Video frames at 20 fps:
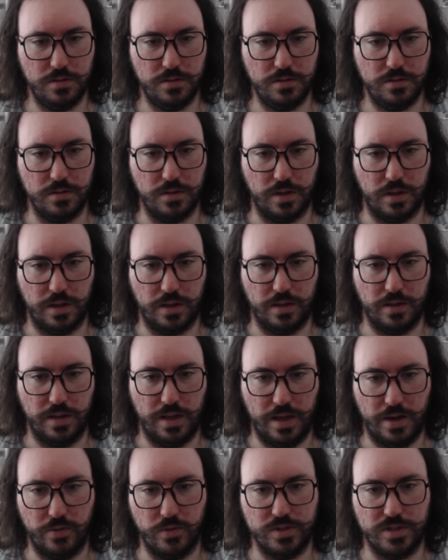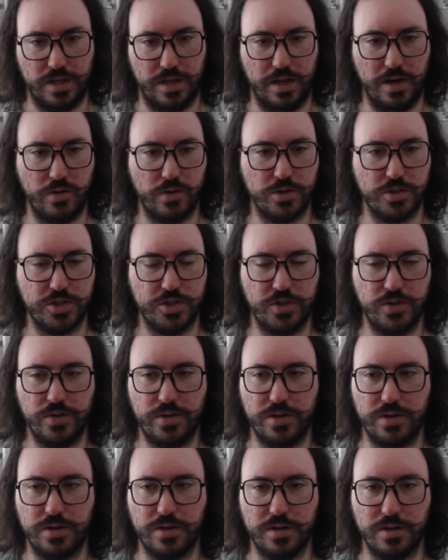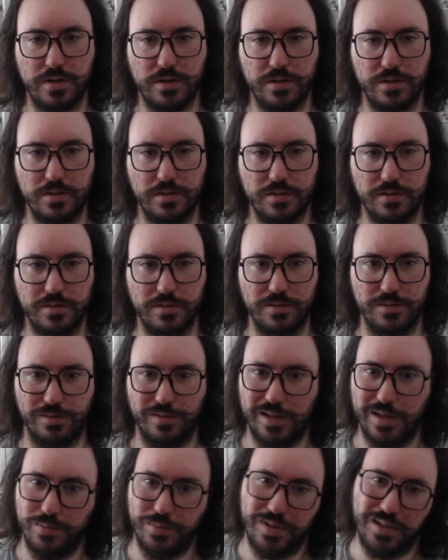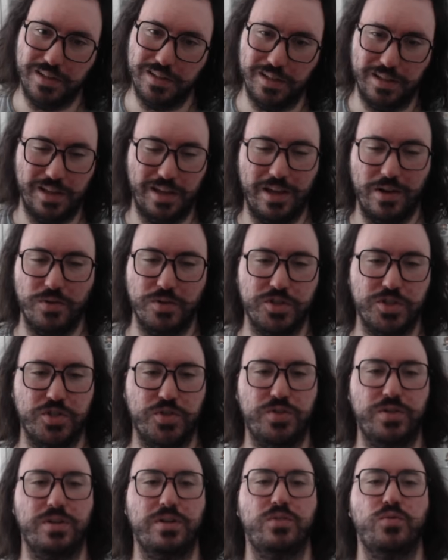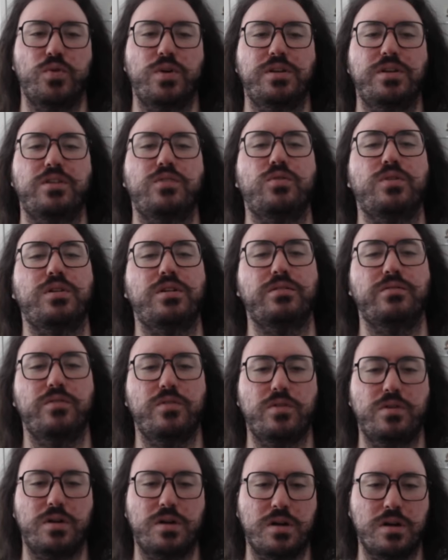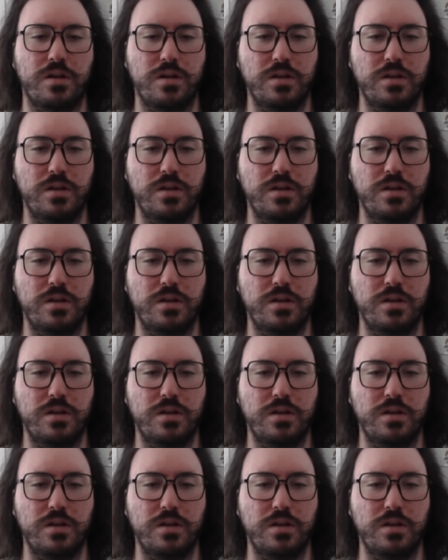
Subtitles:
Yeah, it was a hero shooter. I mean, a hero shooter in 2024.